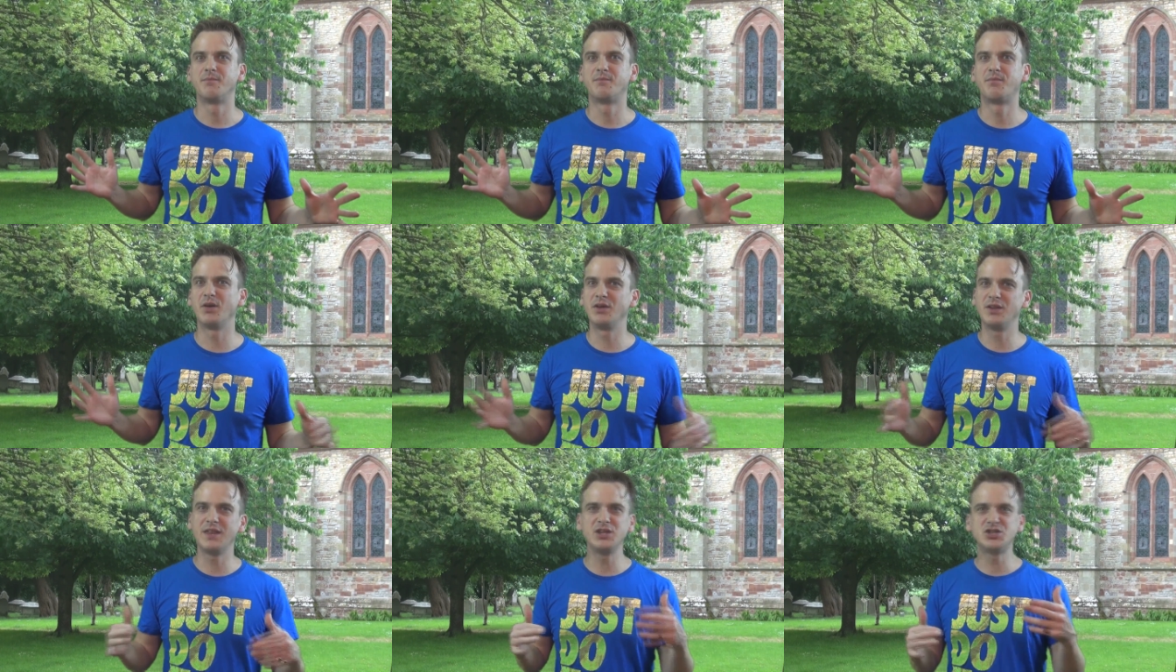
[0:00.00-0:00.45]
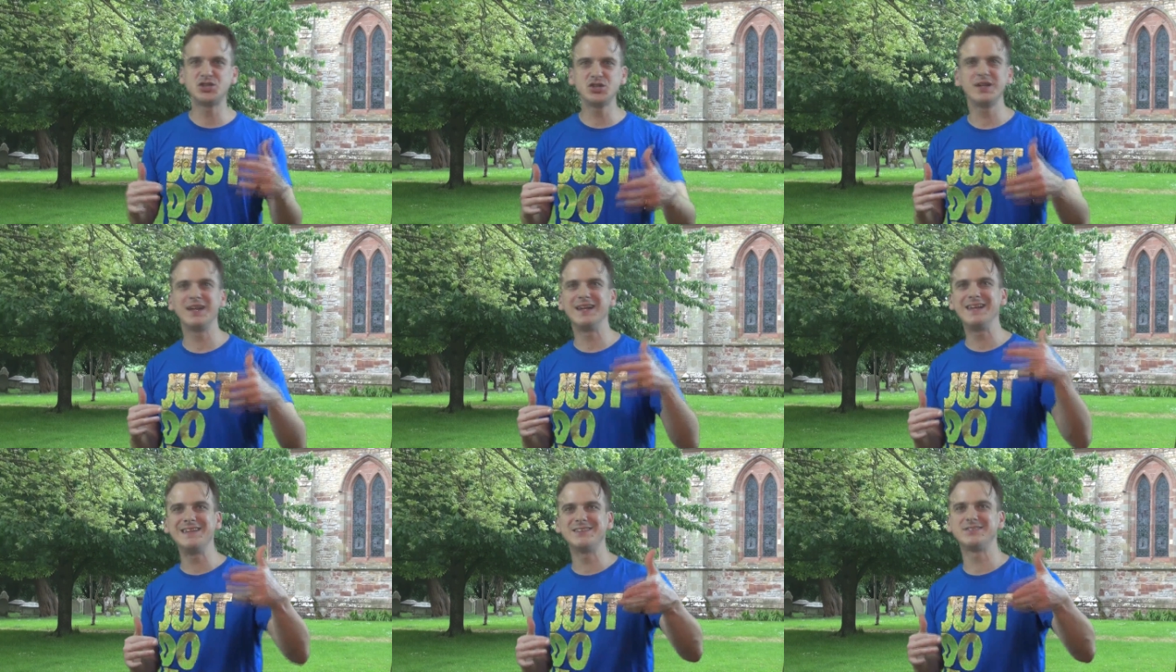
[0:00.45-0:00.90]
But they
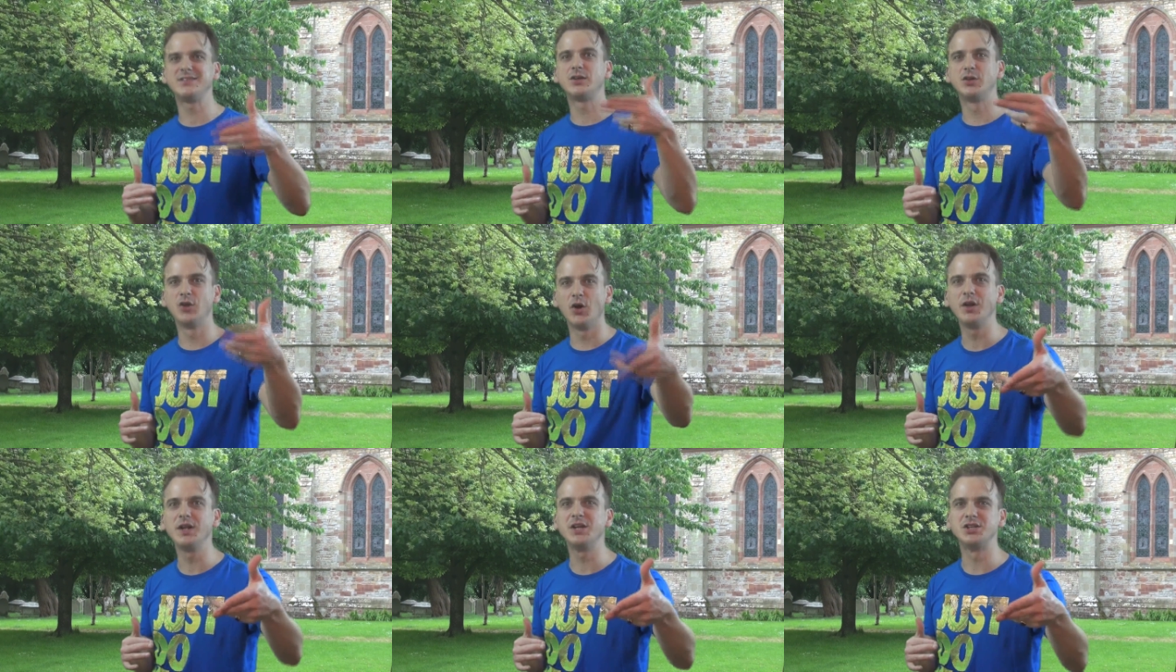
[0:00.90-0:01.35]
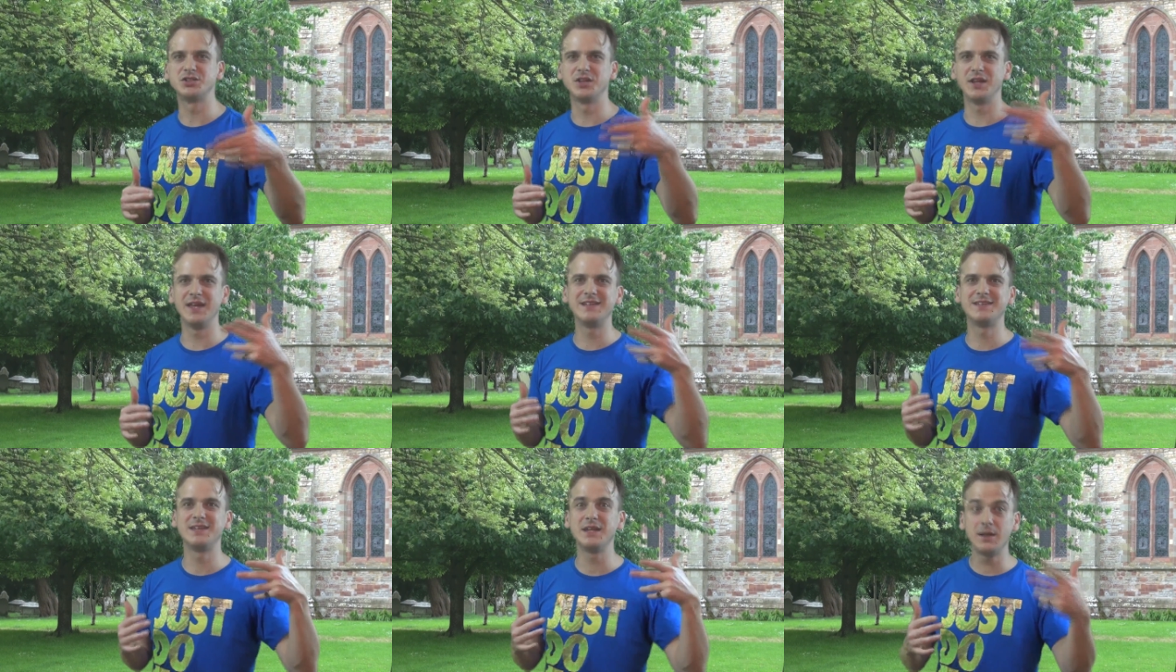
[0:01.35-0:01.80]
should at least acknowledge
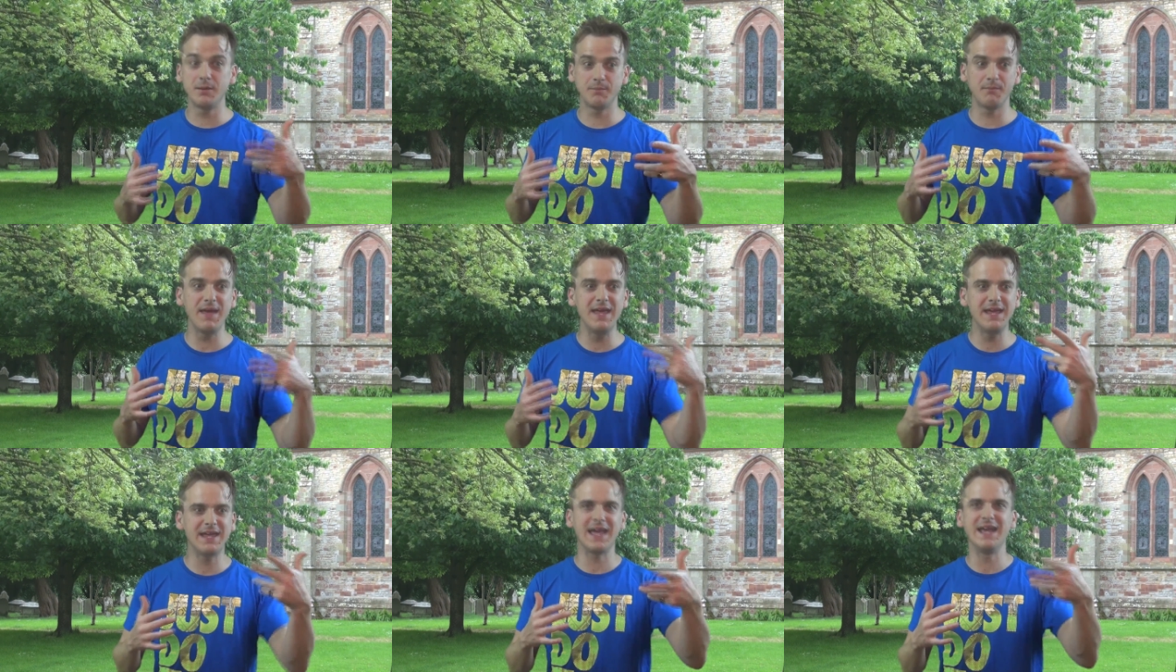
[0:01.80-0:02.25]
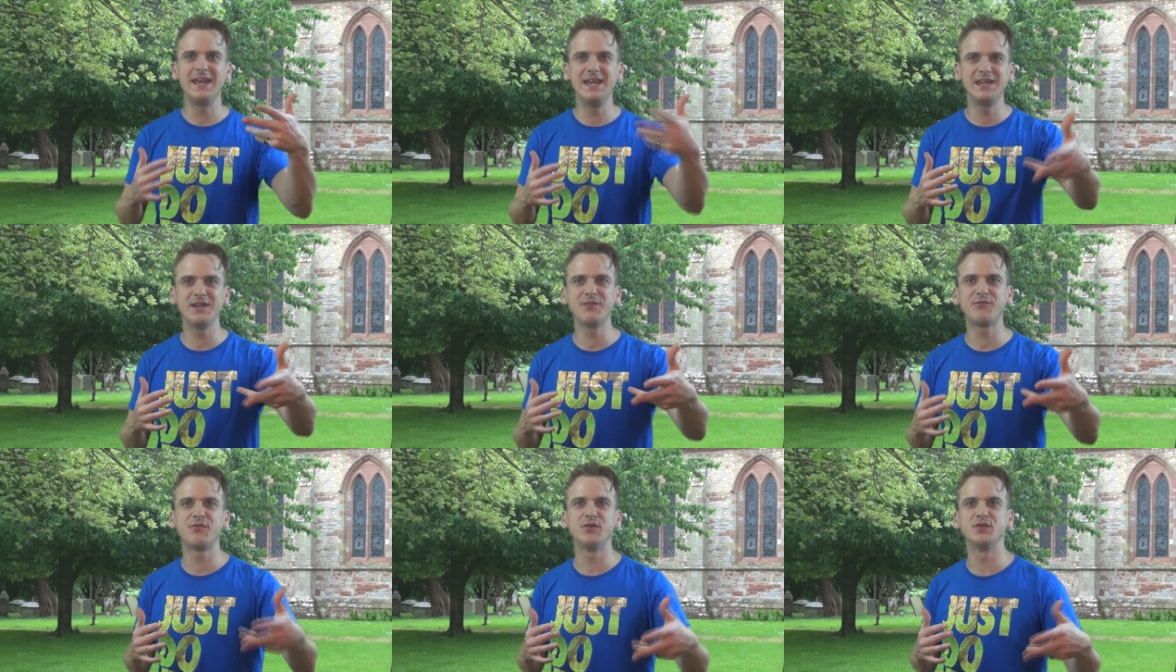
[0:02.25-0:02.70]
that it didn't make
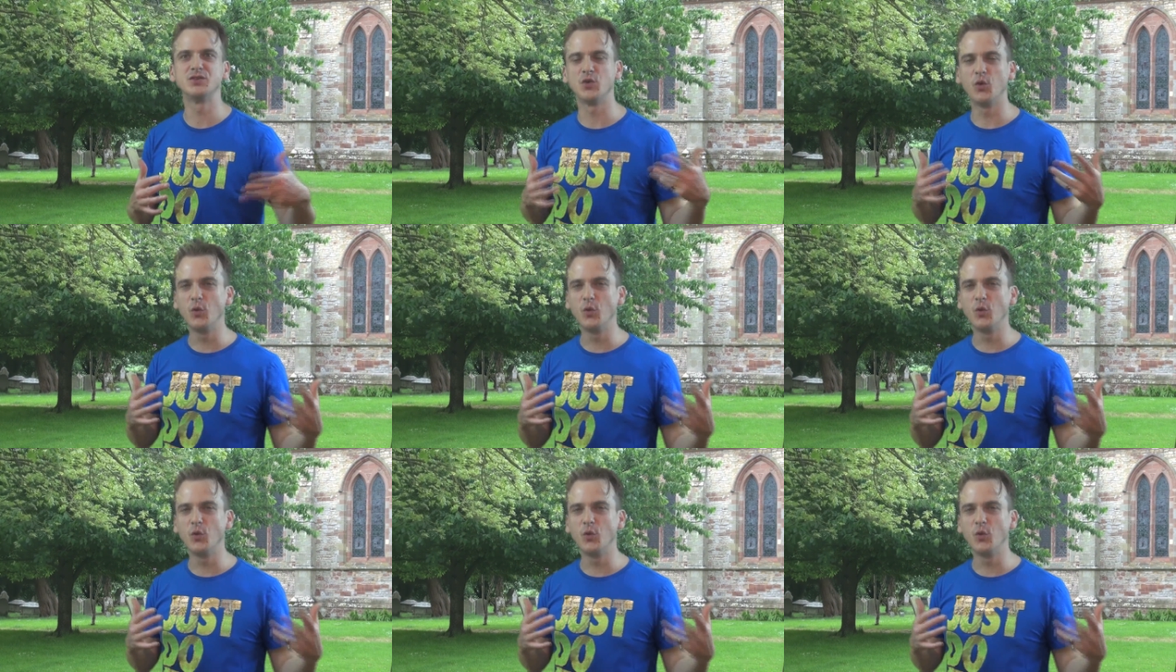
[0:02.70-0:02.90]
any difference.